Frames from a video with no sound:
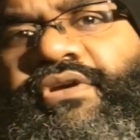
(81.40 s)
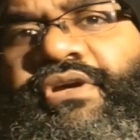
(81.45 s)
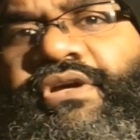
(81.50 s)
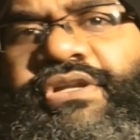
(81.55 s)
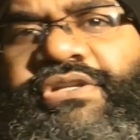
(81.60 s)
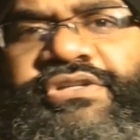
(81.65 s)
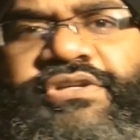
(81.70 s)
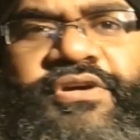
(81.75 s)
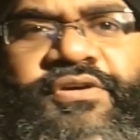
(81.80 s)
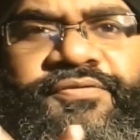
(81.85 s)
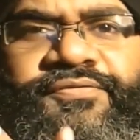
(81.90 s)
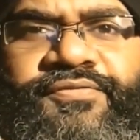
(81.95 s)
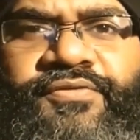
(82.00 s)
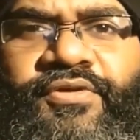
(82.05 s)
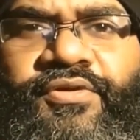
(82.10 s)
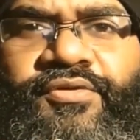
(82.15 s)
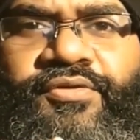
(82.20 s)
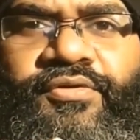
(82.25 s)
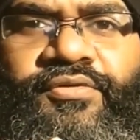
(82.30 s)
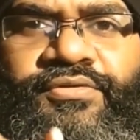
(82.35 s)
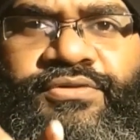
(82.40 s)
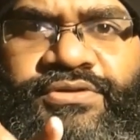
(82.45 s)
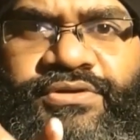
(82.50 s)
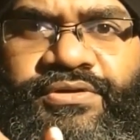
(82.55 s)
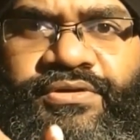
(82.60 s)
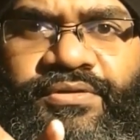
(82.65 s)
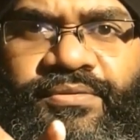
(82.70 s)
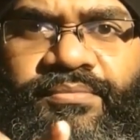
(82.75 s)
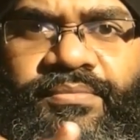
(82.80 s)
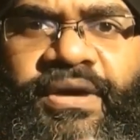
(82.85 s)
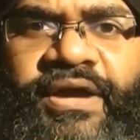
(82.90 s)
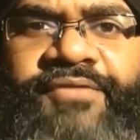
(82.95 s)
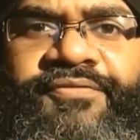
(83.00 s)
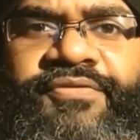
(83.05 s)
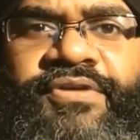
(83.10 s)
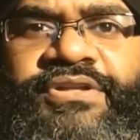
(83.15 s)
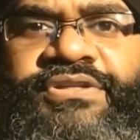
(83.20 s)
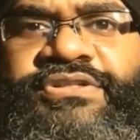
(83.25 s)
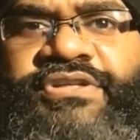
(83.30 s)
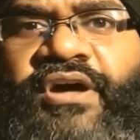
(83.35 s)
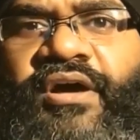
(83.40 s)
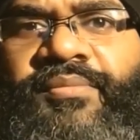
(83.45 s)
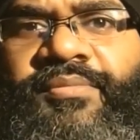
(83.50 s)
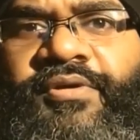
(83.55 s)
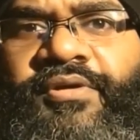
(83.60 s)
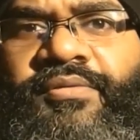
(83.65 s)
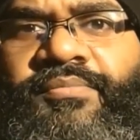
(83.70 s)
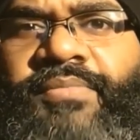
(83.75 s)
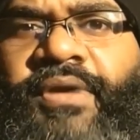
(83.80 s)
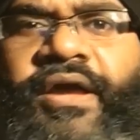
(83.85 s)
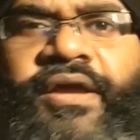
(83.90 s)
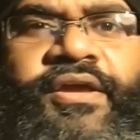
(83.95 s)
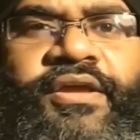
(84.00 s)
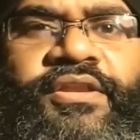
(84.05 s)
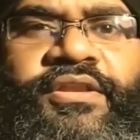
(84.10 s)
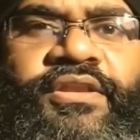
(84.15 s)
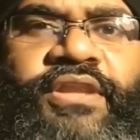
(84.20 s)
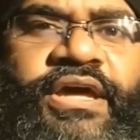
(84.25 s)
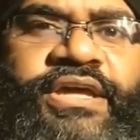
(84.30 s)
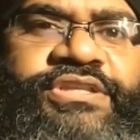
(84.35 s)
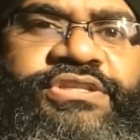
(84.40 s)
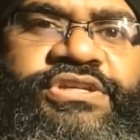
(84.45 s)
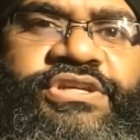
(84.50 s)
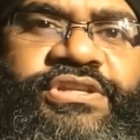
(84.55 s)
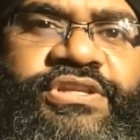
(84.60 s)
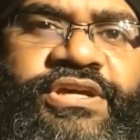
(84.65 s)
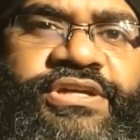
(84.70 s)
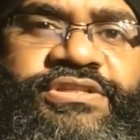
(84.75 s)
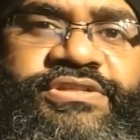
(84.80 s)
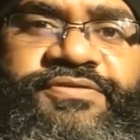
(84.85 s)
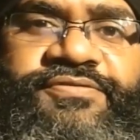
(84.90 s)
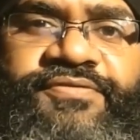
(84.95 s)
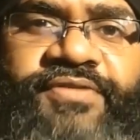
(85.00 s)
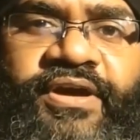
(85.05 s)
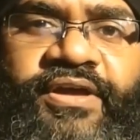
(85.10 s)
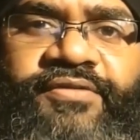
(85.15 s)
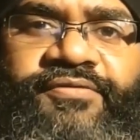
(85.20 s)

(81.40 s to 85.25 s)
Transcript: Derf wrote My Friend Dahmer back in 1995.